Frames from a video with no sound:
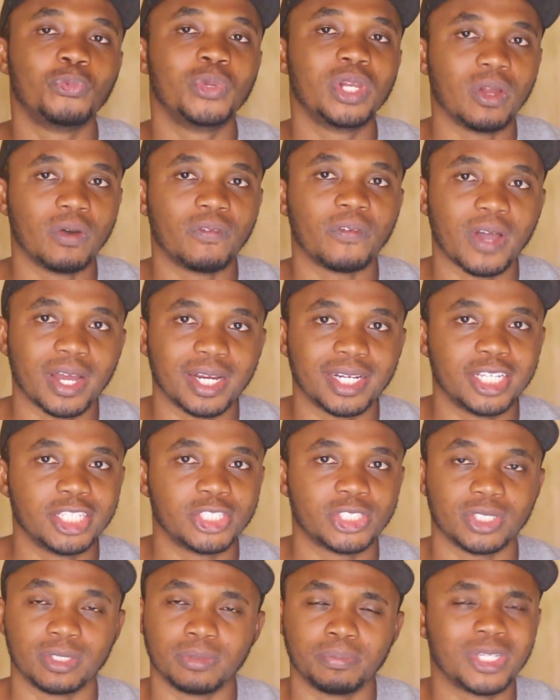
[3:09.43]
we love our
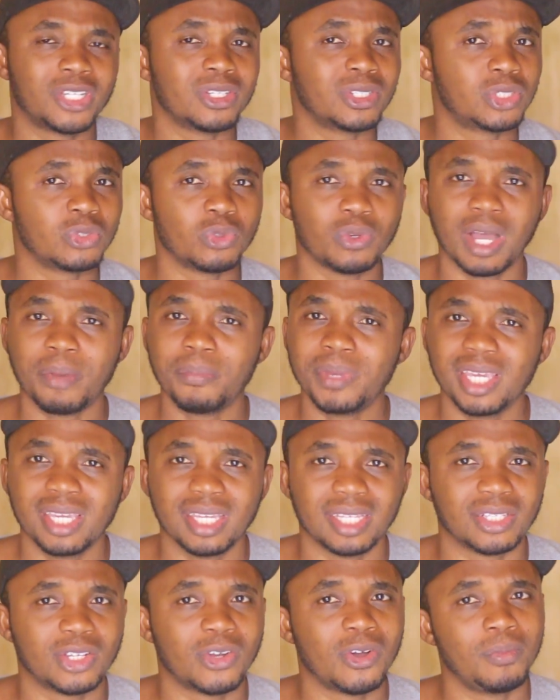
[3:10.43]
nation because i
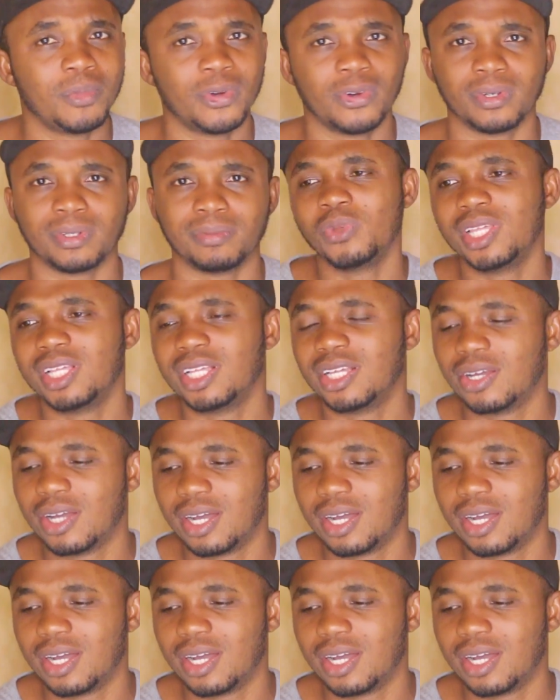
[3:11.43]
mean come on we